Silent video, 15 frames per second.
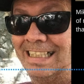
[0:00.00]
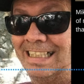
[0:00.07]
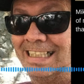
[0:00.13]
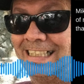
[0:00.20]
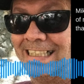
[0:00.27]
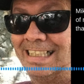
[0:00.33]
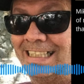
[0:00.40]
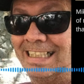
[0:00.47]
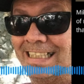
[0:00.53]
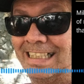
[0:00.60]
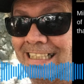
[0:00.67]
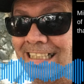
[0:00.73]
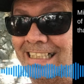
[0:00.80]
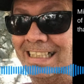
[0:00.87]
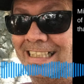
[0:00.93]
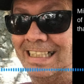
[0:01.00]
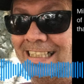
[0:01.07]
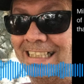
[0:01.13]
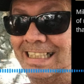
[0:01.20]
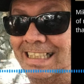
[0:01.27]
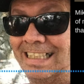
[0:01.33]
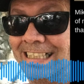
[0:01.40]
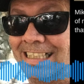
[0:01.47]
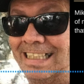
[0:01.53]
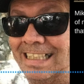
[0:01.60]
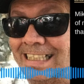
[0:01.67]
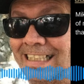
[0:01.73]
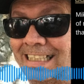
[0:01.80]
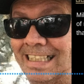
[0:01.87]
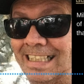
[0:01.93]
you have to decide, is that step
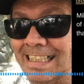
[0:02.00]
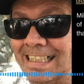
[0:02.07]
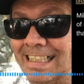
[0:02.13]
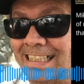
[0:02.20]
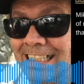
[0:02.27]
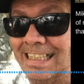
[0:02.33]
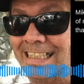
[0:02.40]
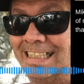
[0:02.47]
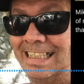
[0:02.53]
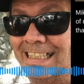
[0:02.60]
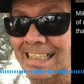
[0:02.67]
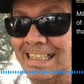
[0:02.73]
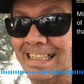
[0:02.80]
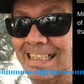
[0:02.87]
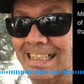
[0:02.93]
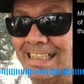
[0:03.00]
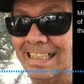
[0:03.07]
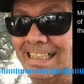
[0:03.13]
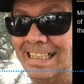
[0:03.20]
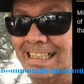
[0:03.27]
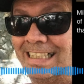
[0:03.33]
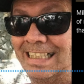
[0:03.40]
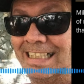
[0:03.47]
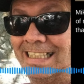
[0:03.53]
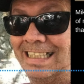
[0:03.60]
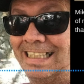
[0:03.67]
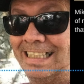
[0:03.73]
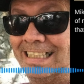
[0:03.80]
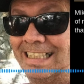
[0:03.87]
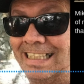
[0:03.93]
worth the sacrifice or not? Well, it's
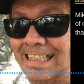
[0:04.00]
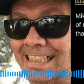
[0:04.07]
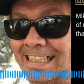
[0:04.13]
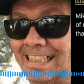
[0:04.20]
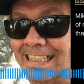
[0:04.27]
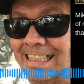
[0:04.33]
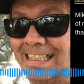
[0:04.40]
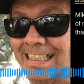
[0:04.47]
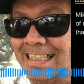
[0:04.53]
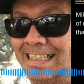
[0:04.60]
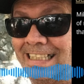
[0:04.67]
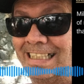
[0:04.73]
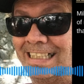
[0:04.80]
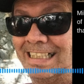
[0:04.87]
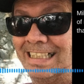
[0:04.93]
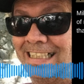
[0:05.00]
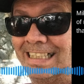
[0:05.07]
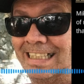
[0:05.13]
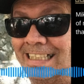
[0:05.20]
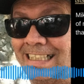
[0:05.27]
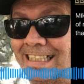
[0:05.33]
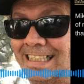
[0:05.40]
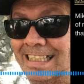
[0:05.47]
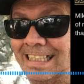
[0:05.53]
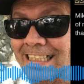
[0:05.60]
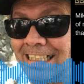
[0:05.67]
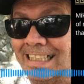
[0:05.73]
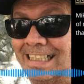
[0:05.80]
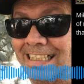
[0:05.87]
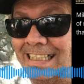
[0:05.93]
like, even if you want to take a simpler
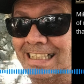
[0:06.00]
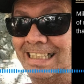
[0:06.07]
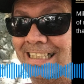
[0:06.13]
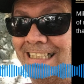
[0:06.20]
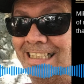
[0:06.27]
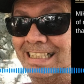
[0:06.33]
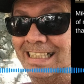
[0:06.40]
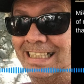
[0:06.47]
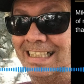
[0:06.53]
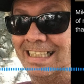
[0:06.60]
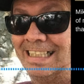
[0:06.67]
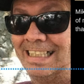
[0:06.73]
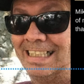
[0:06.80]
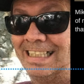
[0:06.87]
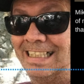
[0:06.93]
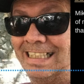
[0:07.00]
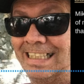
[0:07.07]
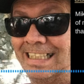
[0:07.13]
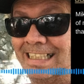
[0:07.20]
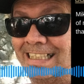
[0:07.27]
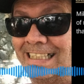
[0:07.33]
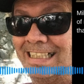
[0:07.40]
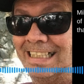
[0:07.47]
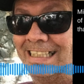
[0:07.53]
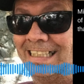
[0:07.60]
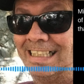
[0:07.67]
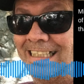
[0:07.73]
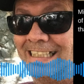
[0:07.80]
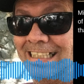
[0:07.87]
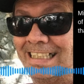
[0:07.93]
example than losing
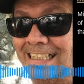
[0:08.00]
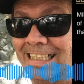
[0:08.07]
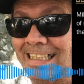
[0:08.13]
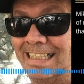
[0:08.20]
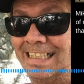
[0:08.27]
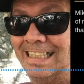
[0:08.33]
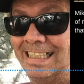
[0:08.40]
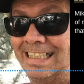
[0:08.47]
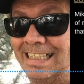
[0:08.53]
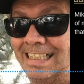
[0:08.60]
100 pounds.